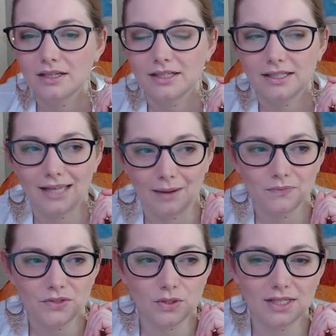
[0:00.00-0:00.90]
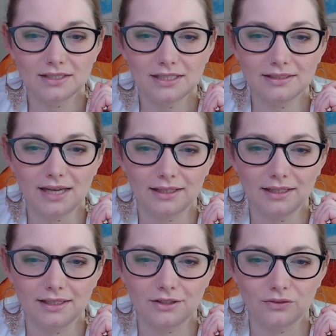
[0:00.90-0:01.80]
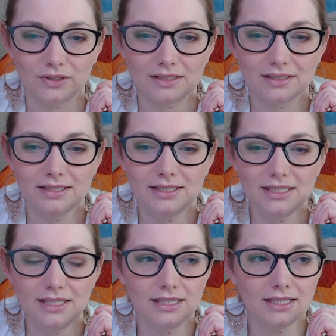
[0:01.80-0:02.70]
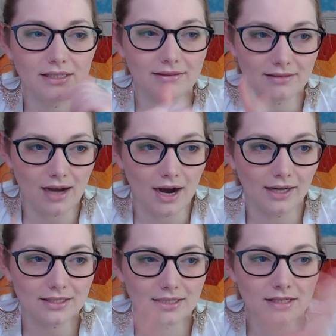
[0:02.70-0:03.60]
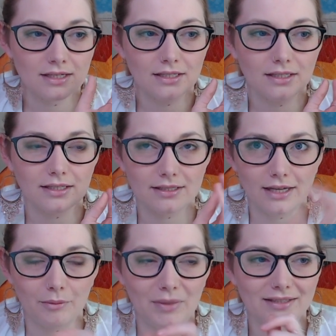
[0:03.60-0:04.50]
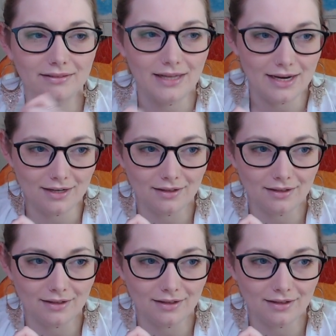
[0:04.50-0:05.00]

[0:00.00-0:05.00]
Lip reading: Yeah, so this is exactly the difference. Nie is not the same as nicht.